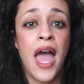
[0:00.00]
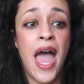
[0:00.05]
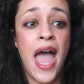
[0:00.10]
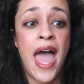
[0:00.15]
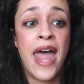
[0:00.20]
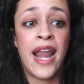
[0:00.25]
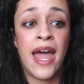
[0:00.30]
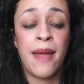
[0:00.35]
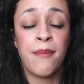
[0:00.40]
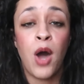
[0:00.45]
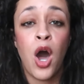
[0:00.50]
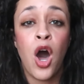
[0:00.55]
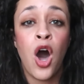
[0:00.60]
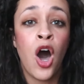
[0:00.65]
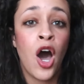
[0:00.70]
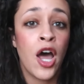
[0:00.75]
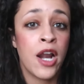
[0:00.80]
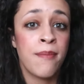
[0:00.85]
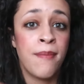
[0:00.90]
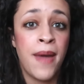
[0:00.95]
And I'm
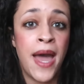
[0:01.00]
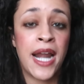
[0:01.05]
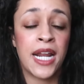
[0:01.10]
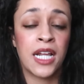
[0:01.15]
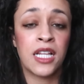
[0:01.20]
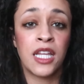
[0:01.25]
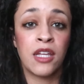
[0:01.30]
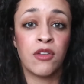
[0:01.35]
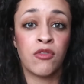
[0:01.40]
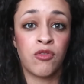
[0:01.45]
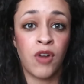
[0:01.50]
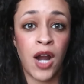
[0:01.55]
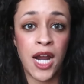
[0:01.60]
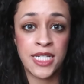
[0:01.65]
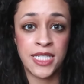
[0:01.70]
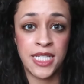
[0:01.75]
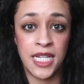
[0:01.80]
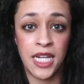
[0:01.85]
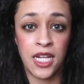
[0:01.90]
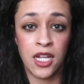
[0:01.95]
automatically
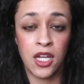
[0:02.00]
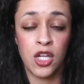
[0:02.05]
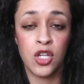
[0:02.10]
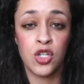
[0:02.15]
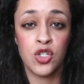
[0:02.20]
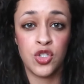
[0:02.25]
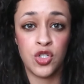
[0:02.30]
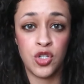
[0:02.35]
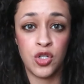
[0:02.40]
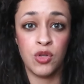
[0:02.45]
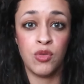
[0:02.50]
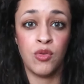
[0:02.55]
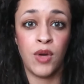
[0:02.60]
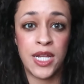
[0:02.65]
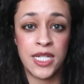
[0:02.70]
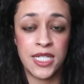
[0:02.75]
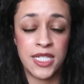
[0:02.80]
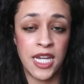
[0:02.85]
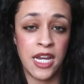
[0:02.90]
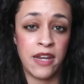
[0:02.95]
rising to
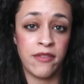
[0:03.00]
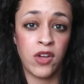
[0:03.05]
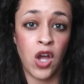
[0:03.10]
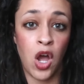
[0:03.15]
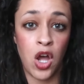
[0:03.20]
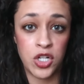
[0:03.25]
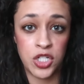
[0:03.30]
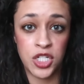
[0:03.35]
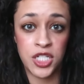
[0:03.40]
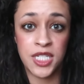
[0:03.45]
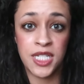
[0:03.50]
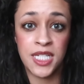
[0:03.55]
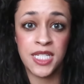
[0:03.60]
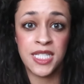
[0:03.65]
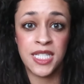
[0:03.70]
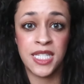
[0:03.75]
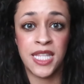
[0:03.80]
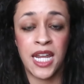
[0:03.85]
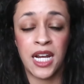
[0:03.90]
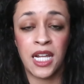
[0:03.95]
a state of
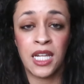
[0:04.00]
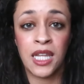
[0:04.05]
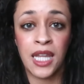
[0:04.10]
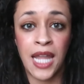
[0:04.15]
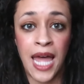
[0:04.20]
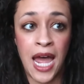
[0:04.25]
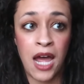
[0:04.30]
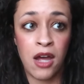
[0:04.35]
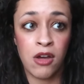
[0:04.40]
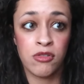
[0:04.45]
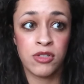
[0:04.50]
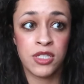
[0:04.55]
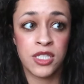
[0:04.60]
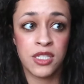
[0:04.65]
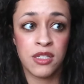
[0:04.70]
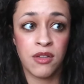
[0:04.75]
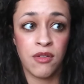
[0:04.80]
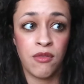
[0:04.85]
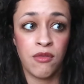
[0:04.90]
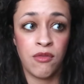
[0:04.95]
consciousness that
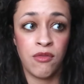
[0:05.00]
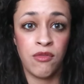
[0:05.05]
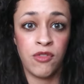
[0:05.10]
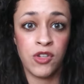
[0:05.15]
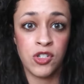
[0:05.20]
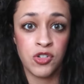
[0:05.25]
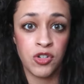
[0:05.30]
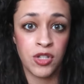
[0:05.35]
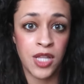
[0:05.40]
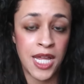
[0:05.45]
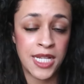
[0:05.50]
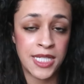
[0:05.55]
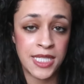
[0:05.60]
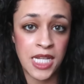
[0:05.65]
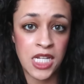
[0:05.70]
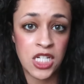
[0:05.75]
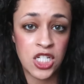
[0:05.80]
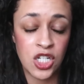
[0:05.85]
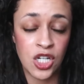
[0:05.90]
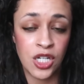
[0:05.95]
allows
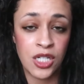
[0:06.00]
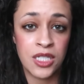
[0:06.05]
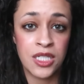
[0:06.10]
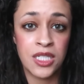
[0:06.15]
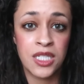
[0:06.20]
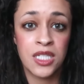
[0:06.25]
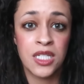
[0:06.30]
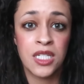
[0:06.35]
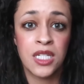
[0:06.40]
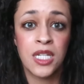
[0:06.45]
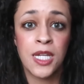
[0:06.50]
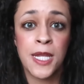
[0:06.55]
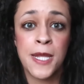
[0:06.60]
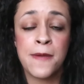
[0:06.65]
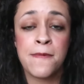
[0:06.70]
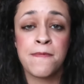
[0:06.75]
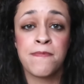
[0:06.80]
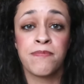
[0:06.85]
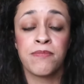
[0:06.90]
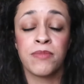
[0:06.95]
visualizations,
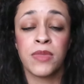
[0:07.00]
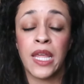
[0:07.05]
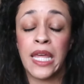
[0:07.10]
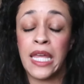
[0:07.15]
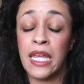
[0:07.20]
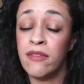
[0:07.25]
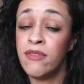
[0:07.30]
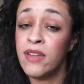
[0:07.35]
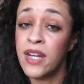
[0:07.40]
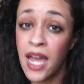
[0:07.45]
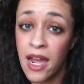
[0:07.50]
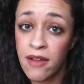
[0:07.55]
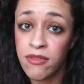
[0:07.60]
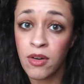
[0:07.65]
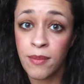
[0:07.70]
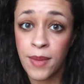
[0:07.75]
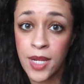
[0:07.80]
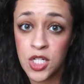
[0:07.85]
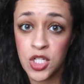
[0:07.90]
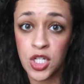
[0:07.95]
even
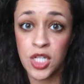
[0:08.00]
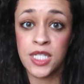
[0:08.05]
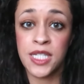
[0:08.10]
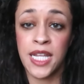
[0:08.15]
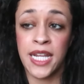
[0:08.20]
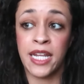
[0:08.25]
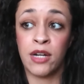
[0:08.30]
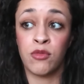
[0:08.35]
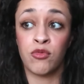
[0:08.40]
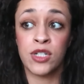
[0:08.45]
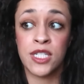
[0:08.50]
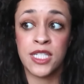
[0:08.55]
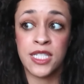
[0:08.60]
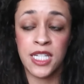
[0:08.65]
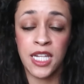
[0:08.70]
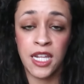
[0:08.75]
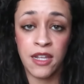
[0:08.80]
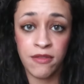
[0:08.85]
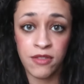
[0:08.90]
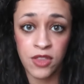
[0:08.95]
affirmations. I can
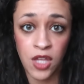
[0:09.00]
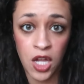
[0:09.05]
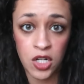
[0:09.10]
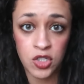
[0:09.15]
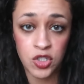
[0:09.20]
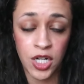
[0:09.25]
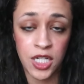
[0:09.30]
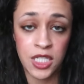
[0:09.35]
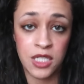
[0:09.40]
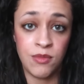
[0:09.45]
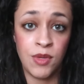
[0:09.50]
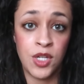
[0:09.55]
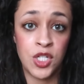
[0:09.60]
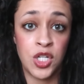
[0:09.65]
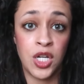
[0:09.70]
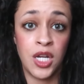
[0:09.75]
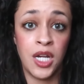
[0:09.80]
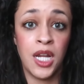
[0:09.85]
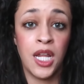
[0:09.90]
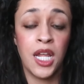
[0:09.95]
receive thought
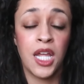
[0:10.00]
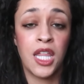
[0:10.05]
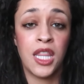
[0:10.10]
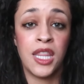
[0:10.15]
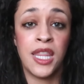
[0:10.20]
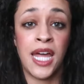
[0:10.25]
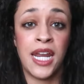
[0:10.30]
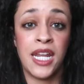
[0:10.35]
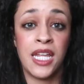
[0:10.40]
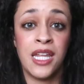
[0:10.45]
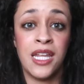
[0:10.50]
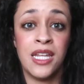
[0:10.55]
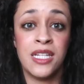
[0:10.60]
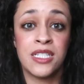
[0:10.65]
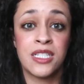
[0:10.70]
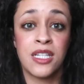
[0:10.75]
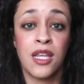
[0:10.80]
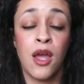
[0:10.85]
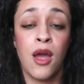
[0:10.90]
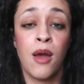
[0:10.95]
transmission that
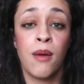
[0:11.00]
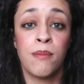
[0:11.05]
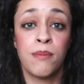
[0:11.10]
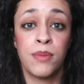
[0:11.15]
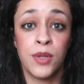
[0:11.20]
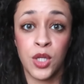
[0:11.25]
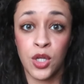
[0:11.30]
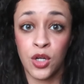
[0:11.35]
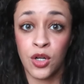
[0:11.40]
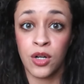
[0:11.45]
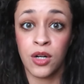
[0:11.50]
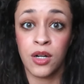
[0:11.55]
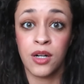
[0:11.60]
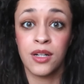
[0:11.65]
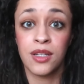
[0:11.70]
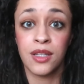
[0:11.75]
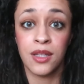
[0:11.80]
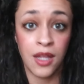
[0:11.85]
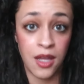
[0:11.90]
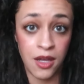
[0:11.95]
is pure
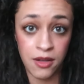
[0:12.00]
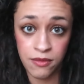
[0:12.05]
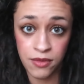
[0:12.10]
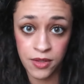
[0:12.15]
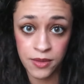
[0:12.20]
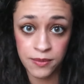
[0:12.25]
love.